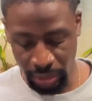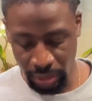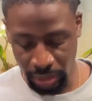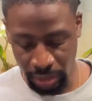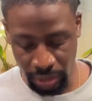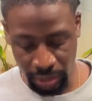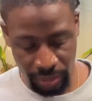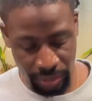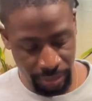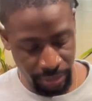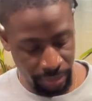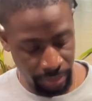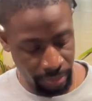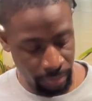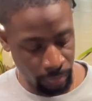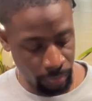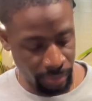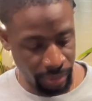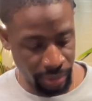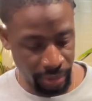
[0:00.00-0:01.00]

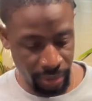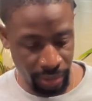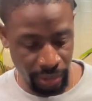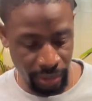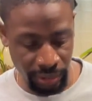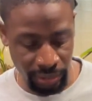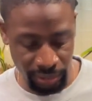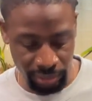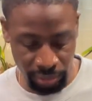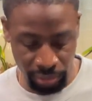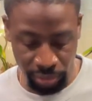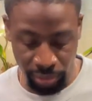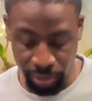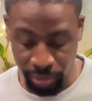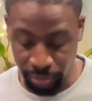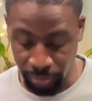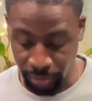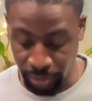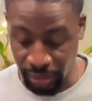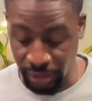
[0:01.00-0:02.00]
where, like, you
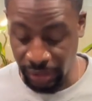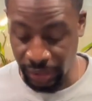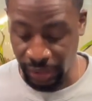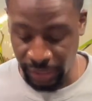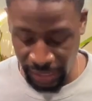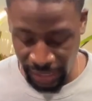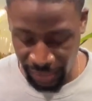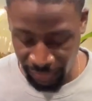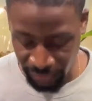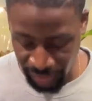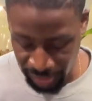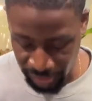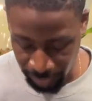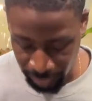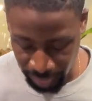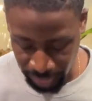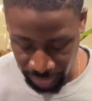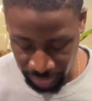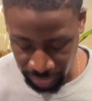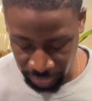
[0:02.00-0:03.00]
don't then have any
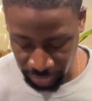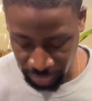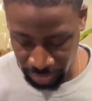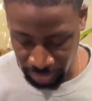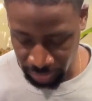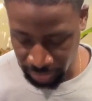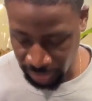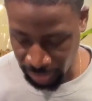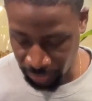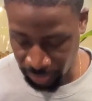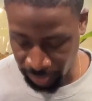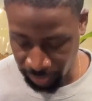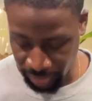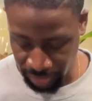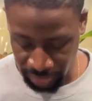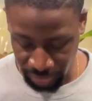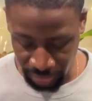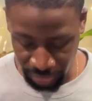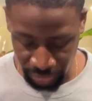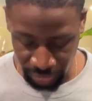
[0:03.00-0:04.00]
plants, because that wouldn't make
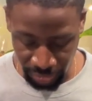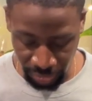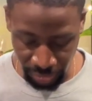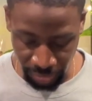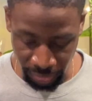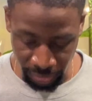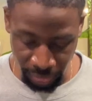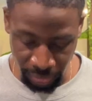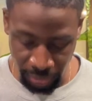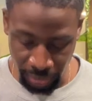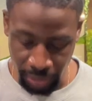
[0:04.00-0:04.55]
sense neither.